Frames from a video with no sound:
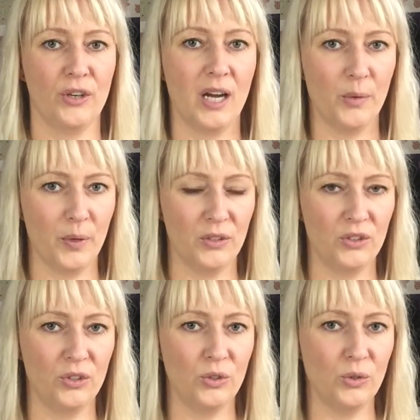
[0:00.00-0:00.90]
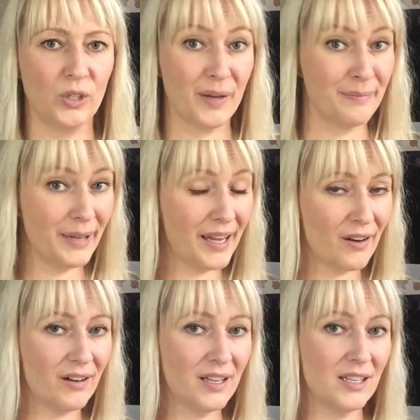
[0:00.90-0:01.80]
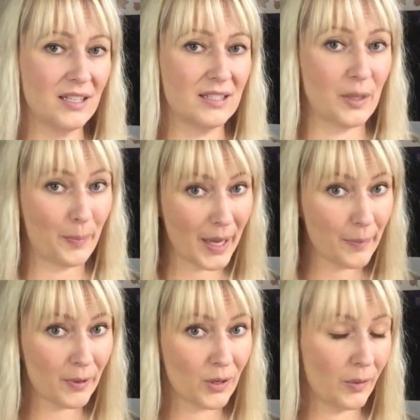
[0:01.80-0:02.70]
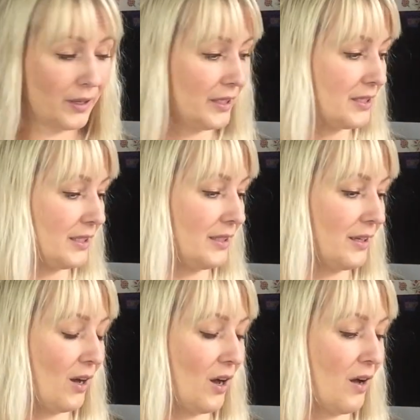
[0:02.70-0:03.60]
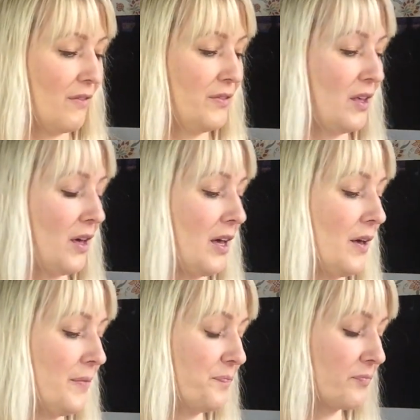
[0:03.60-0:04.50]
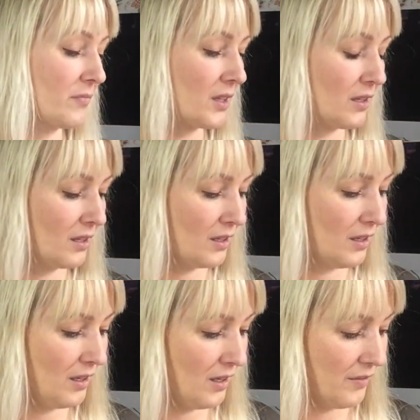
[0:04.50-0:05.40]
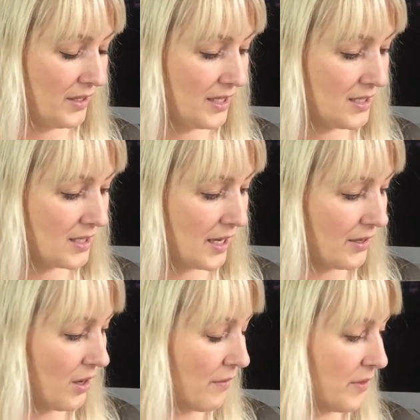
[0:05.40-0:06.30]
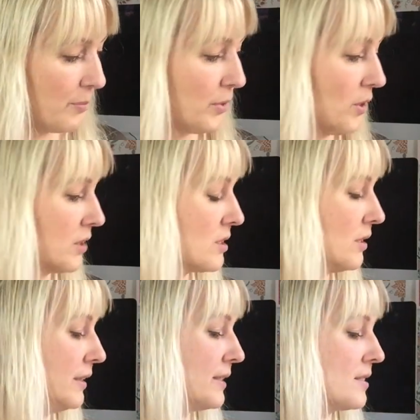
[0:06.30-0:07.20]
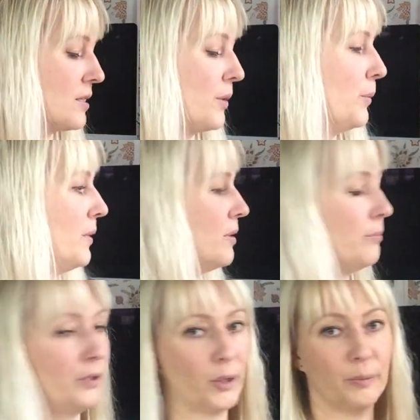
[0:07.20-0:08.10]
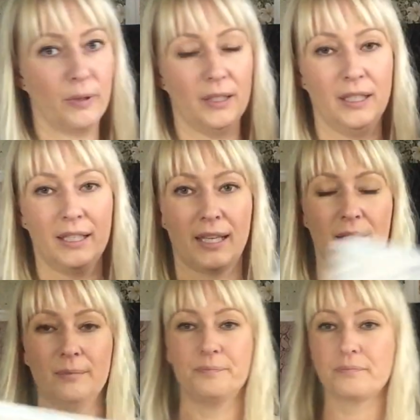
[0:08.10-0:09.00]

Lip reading: I want to compare is the paper quality of the inside of the book. So let's start with the blurb one again.